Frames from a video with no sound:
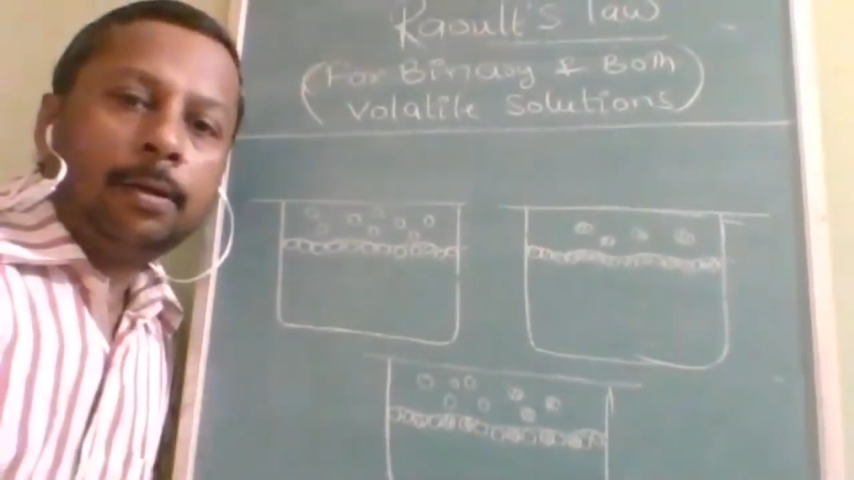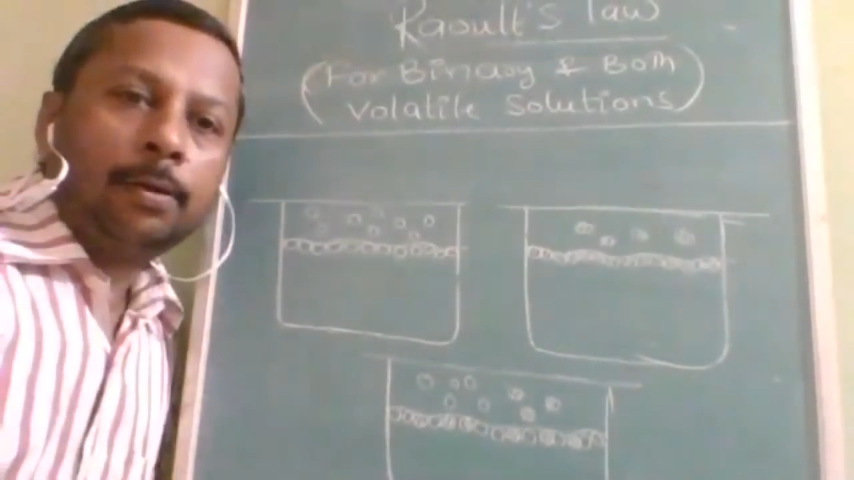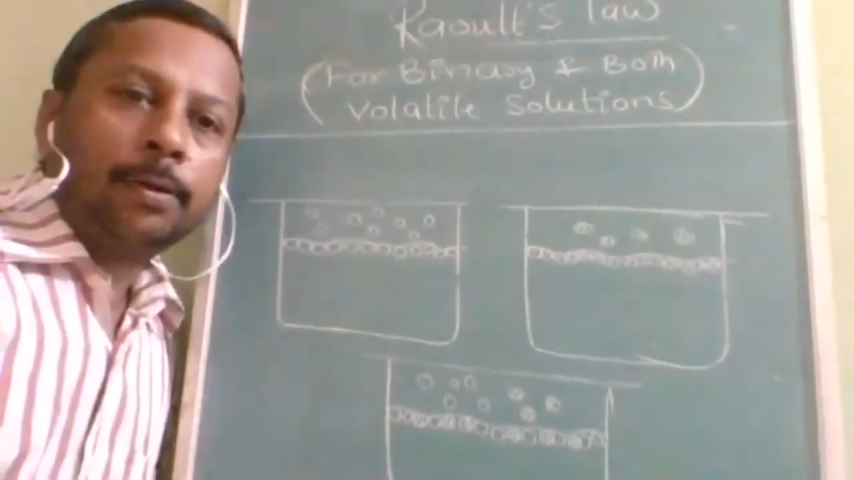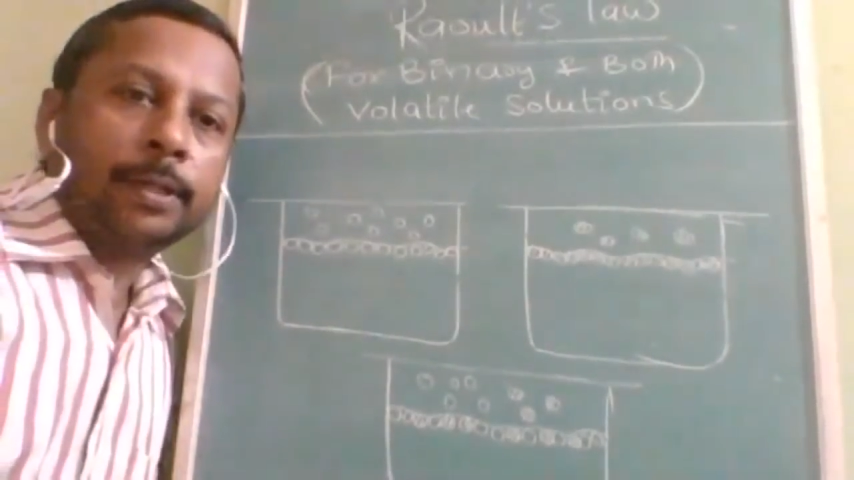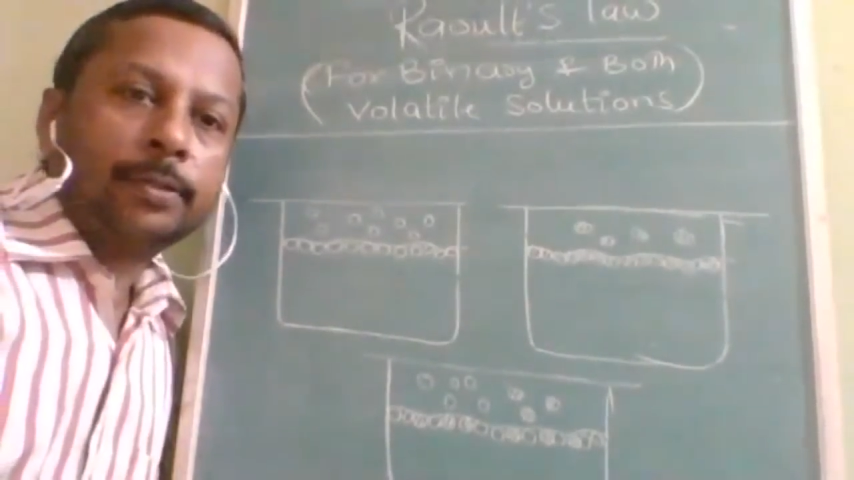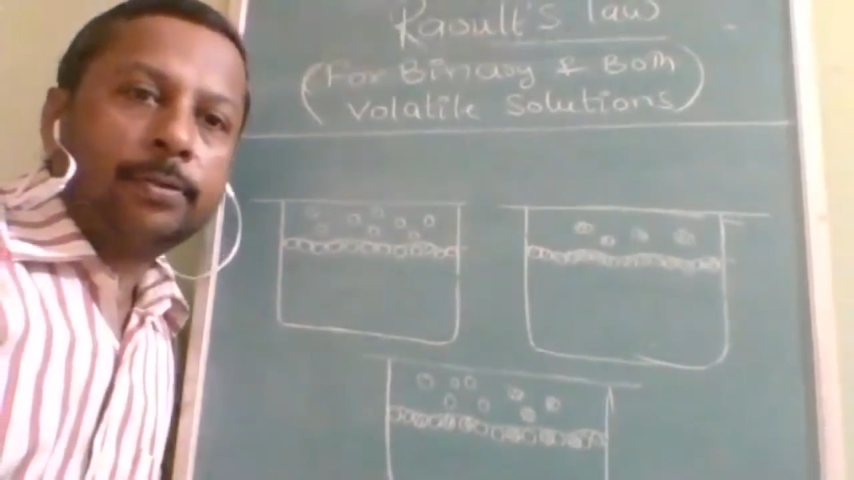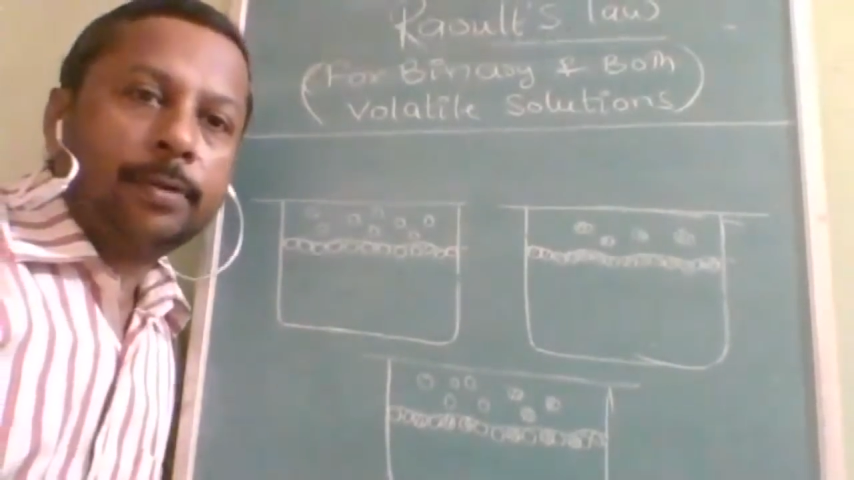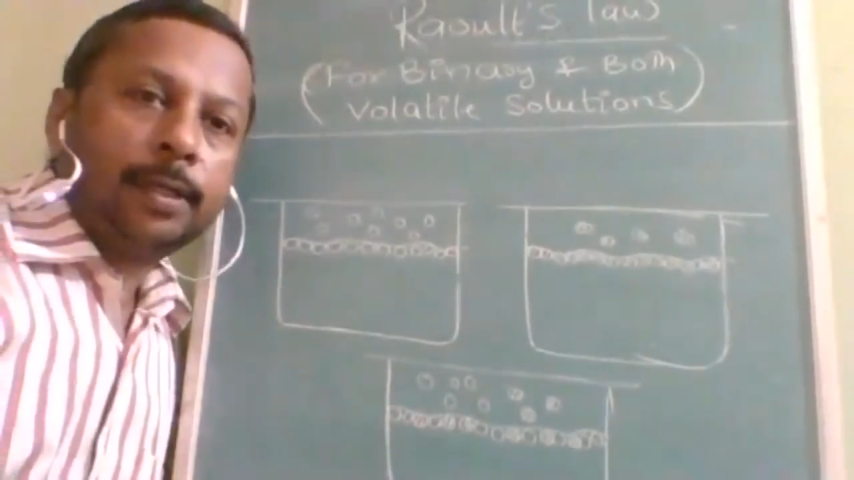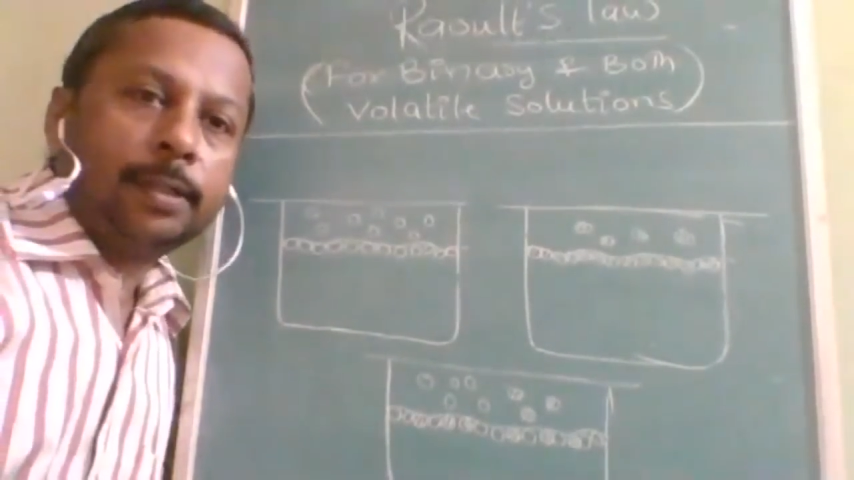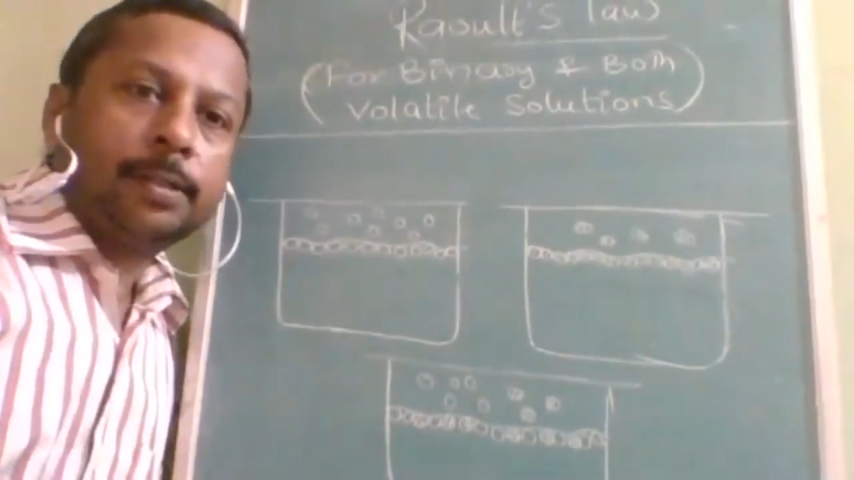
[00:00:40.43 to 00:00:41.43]
Okay,
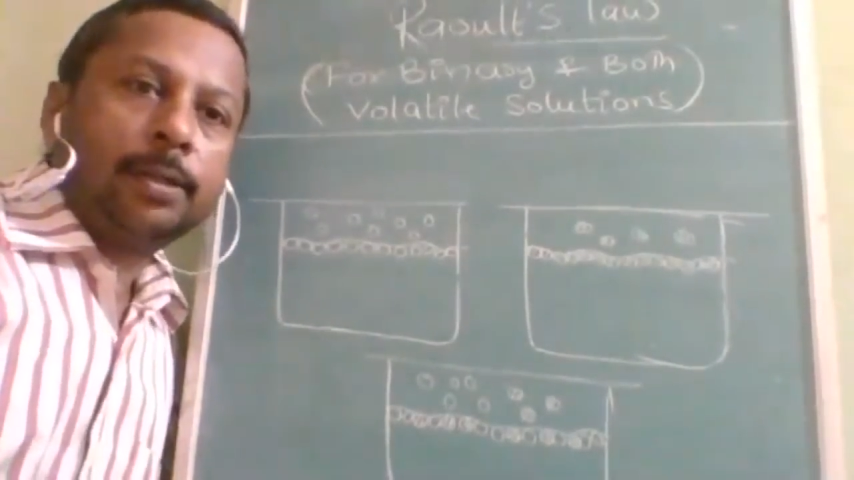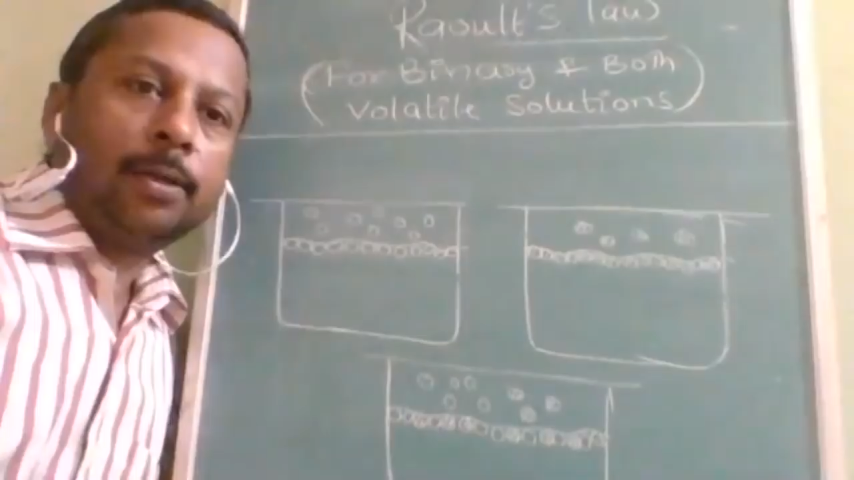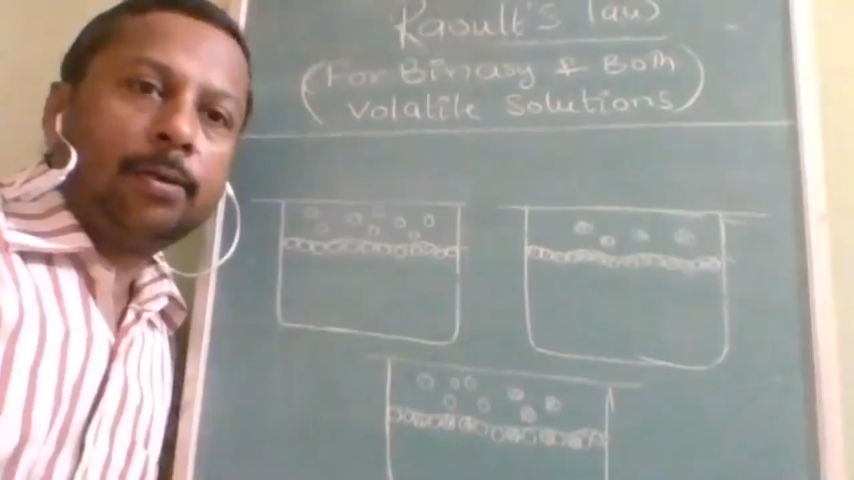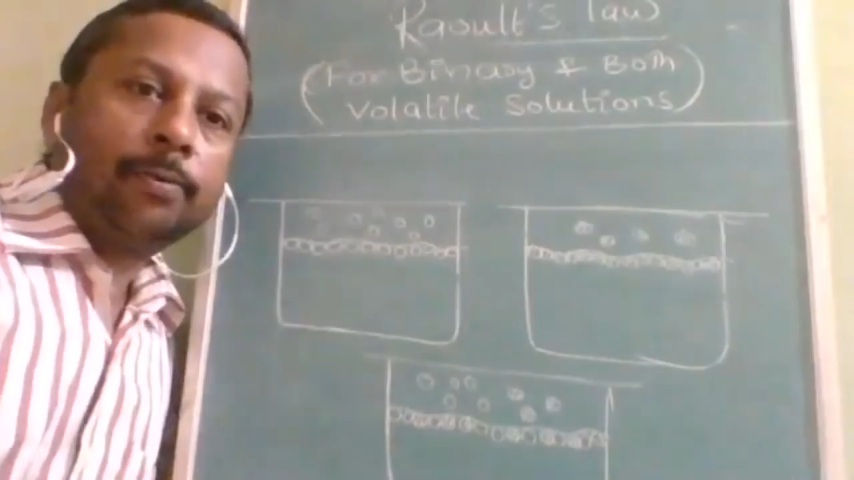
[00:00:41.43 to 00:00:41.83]
students, now